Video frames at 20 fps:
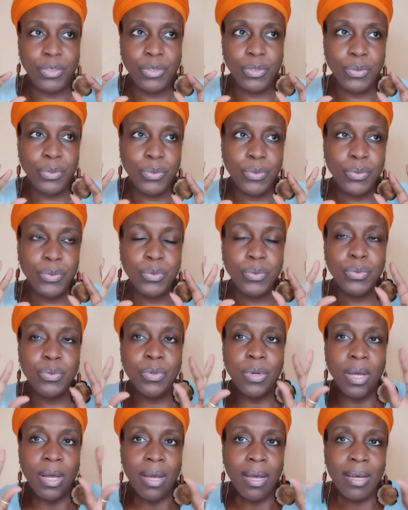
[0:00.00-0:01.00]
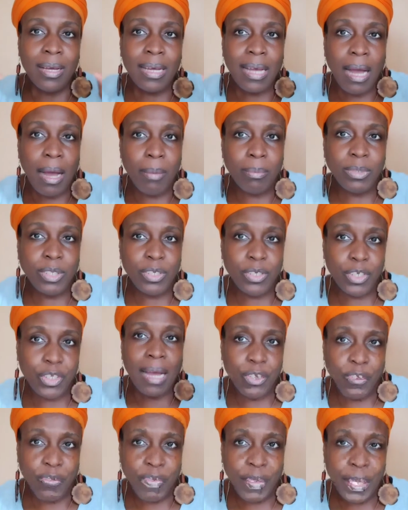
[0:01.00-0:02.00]
to come to the
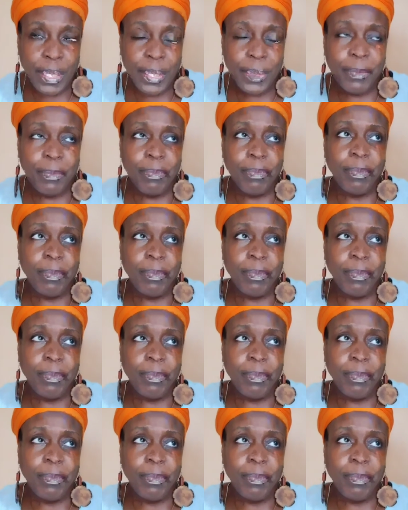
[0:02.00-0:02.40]
surface.